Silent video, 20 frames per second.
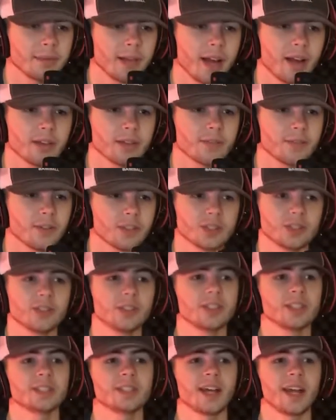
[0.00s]
down in the first
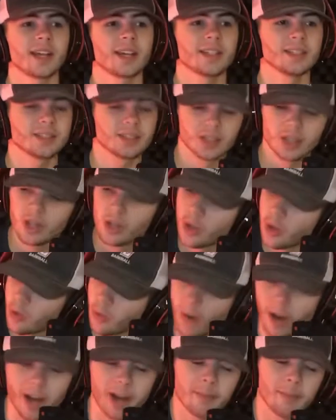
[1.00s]
30 seconds,
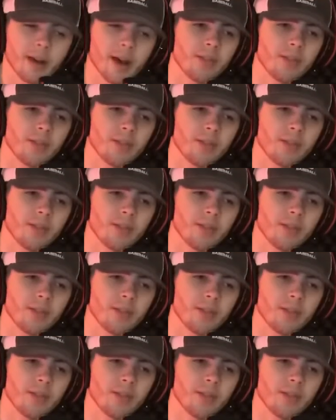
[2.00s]
ride him out